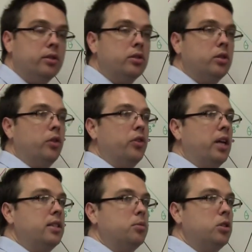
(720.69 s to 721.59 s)
So if it
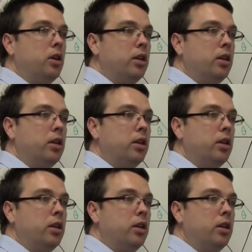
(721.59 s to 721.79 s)
adds up to 90